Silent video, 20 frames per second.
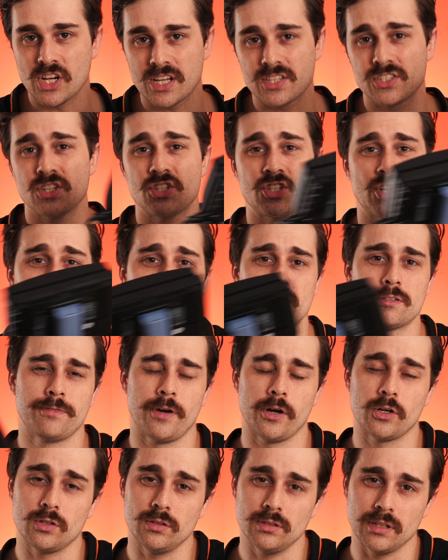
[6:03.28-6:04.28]
just to change
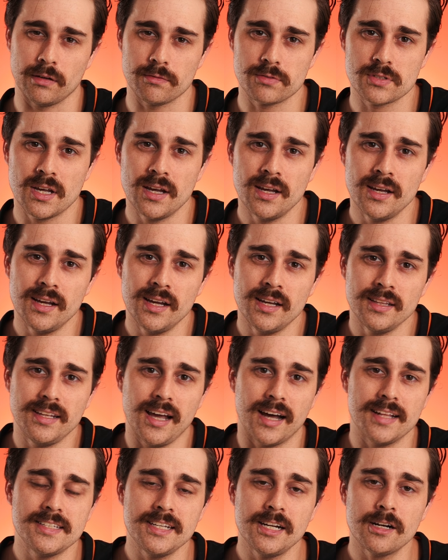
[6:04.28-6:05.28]
focal lengths. The
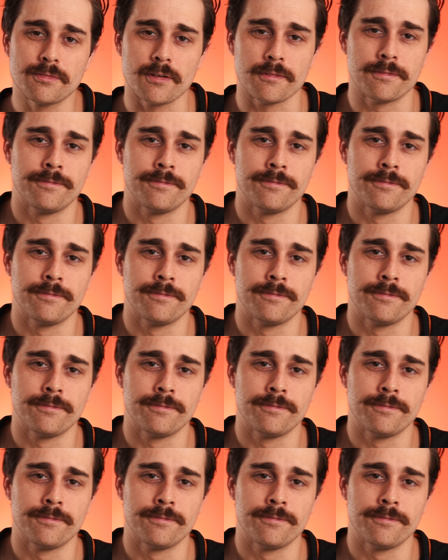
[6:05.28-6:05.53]
idea of a